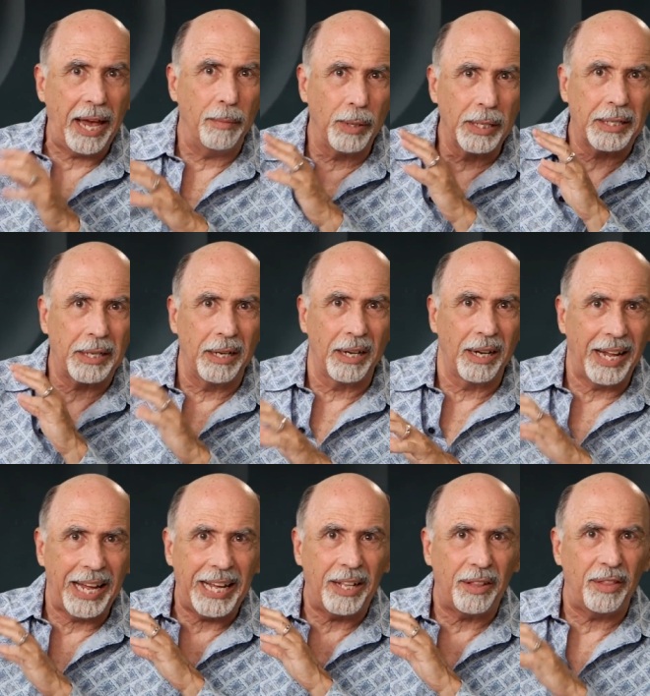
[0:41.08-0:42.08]
able to
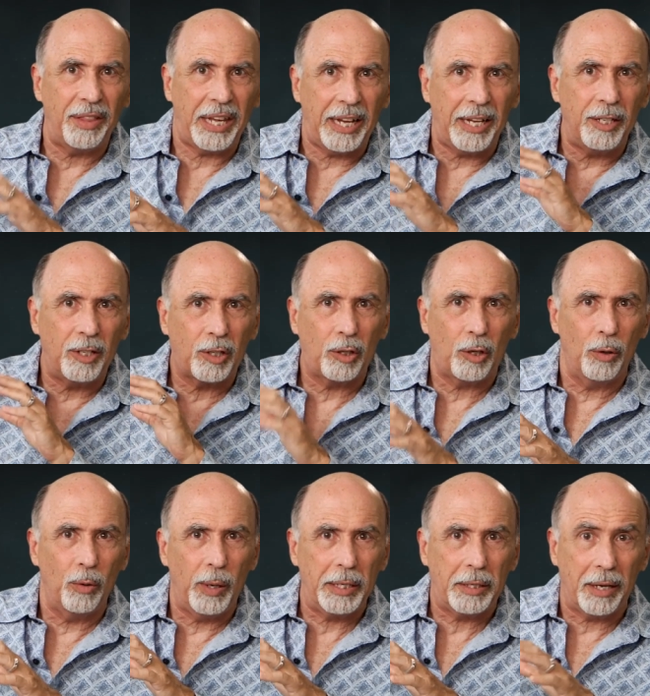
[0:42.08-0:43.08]
link these
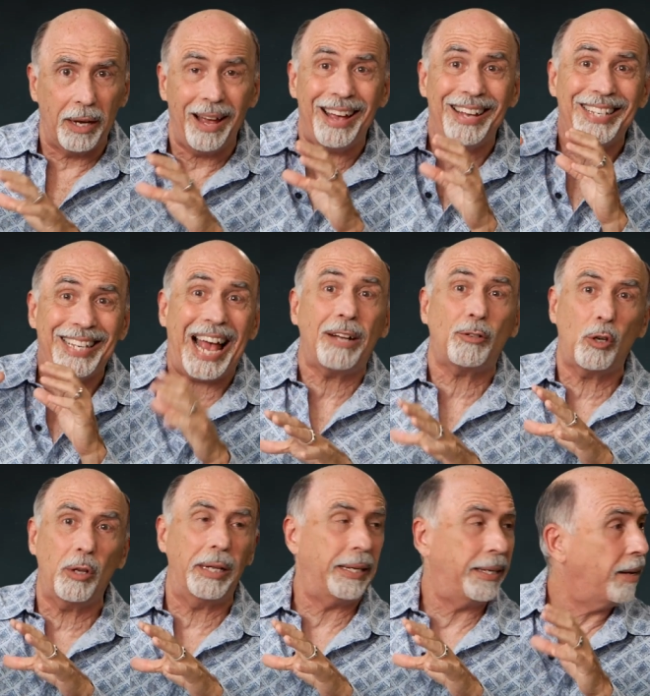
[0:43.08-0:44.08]
two is, a, is
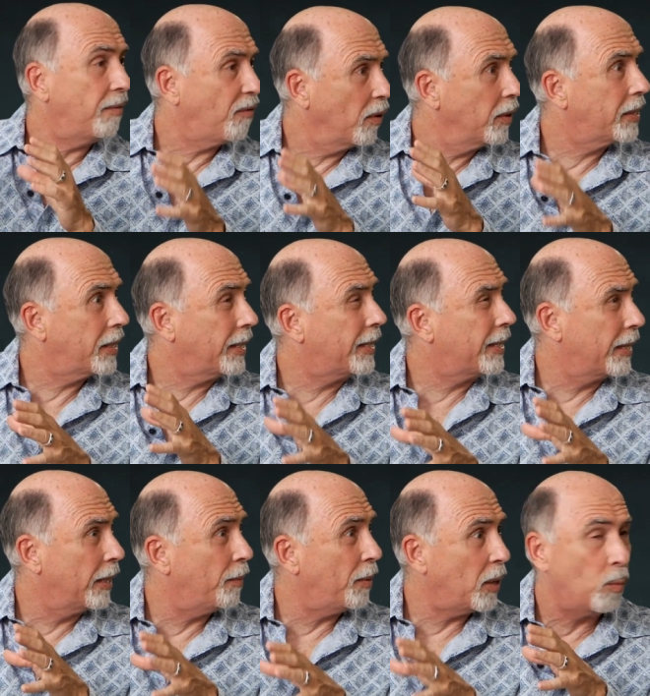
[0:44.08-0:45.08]
actually an influence that's
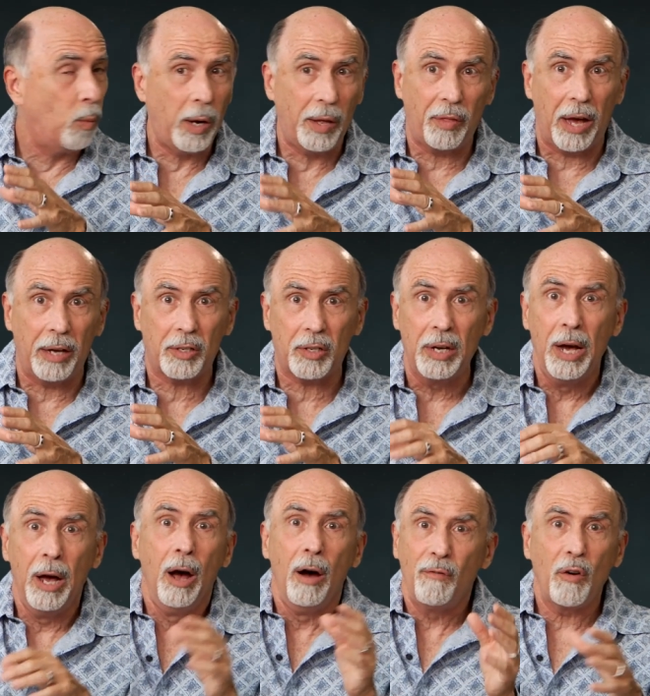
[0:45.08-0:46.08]
going to be with us
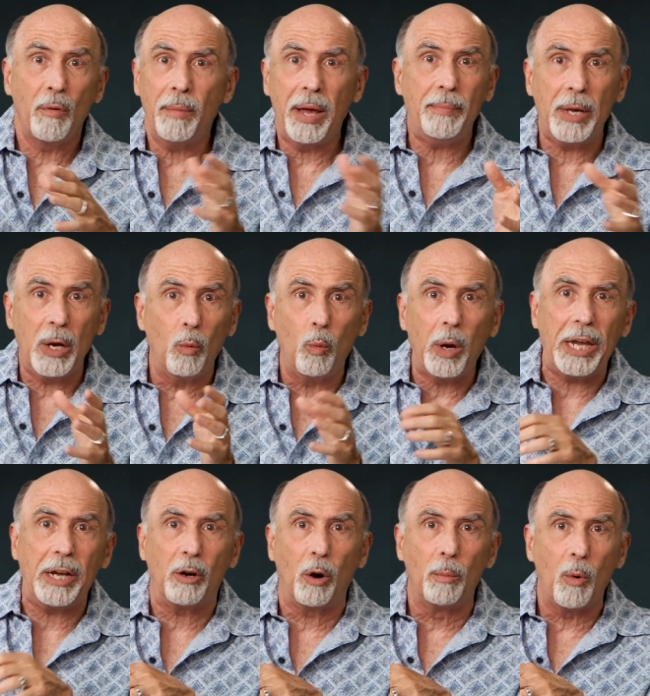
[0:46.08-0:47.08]
for maybe a
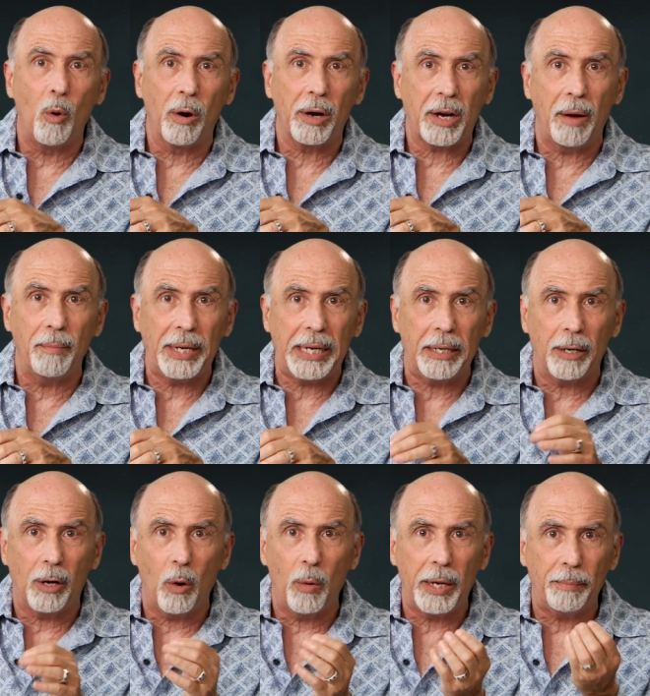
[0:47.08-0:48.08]
week or more coming and
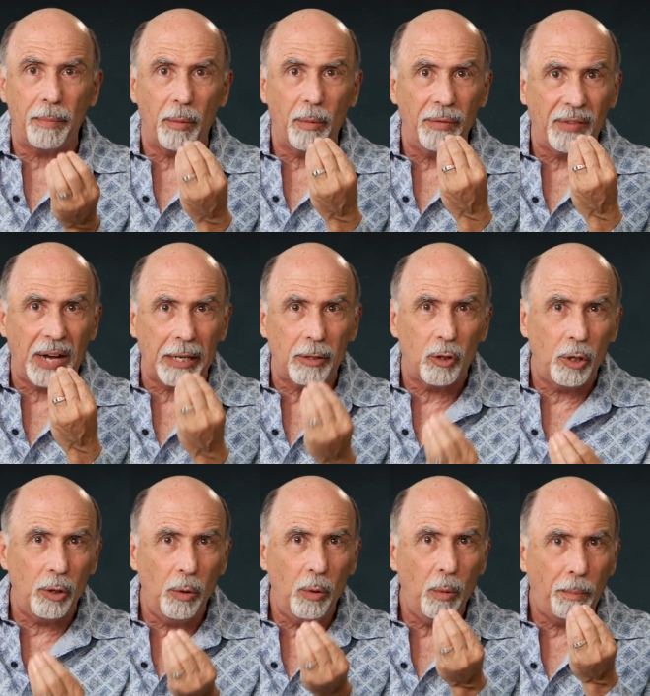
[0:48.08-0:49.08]
going, but we've got
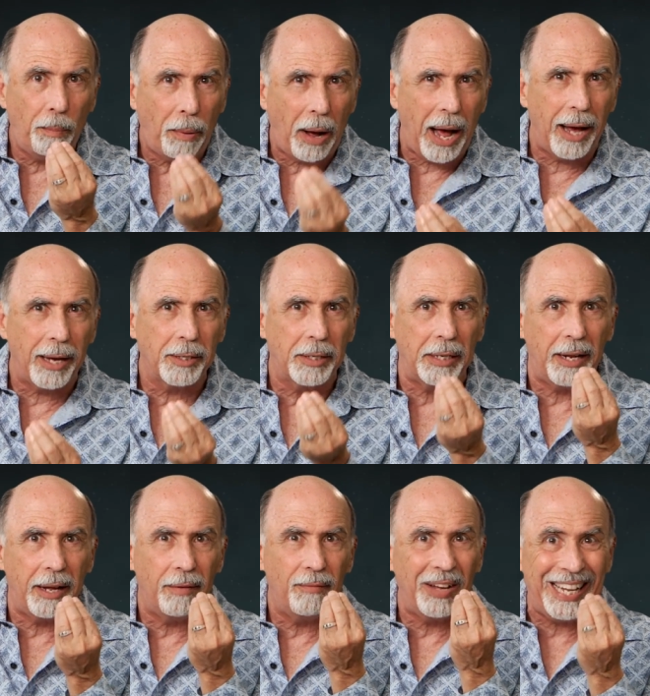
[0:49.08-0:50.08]
two
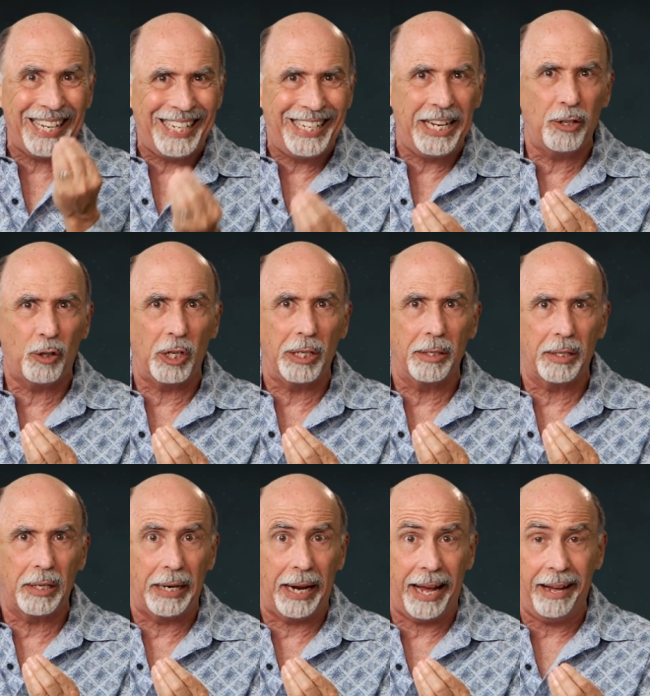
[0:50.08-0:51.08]
positive additions
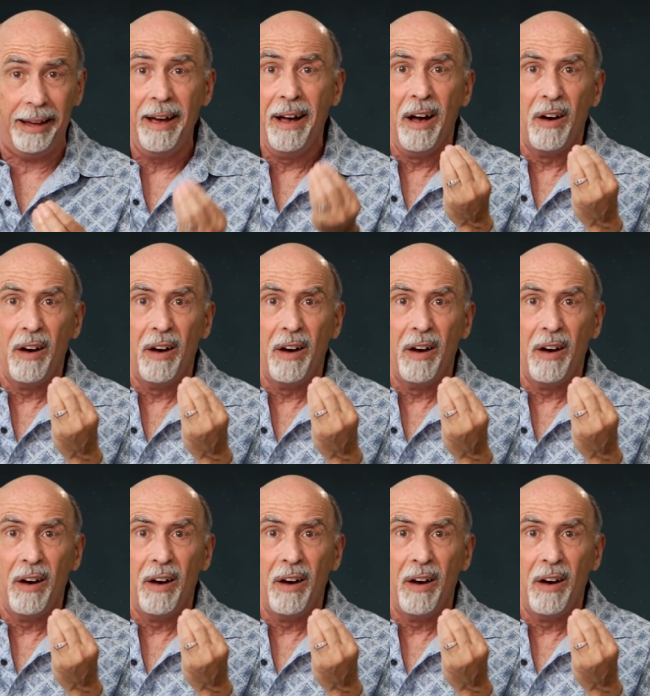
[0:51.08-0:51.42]
today.